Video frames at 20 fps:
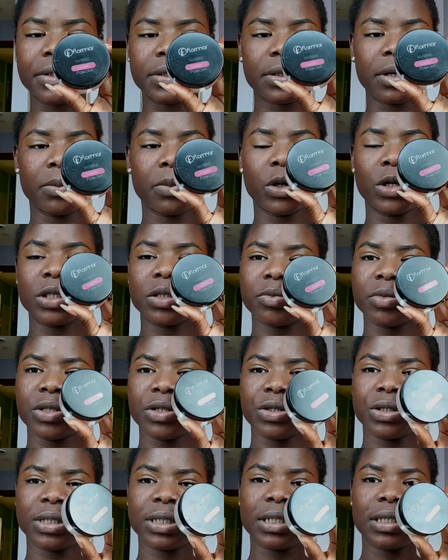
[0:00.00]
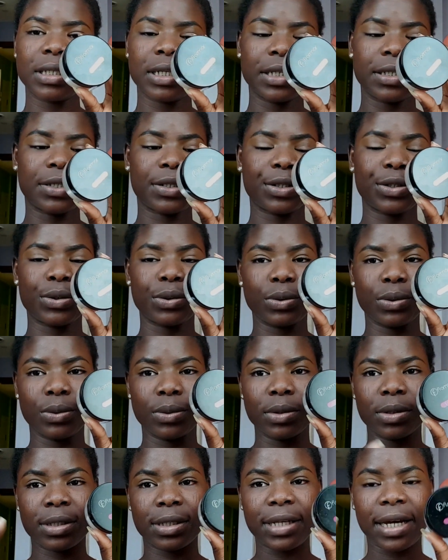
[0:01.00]
So I'm going to be using this
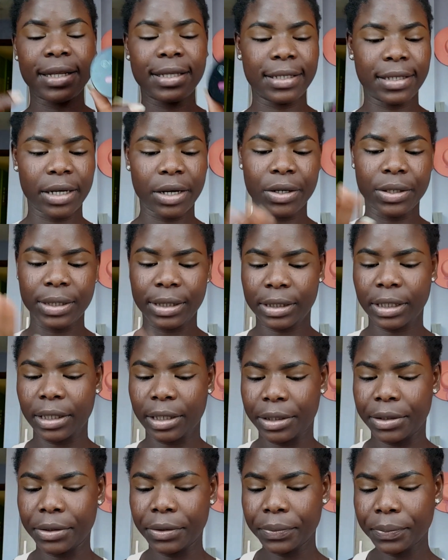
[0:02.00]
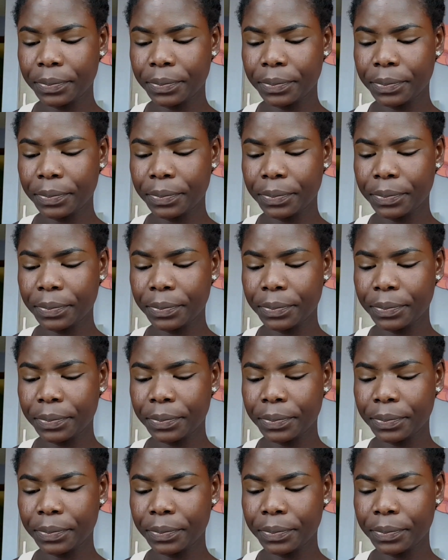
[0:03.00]
to set the concealer.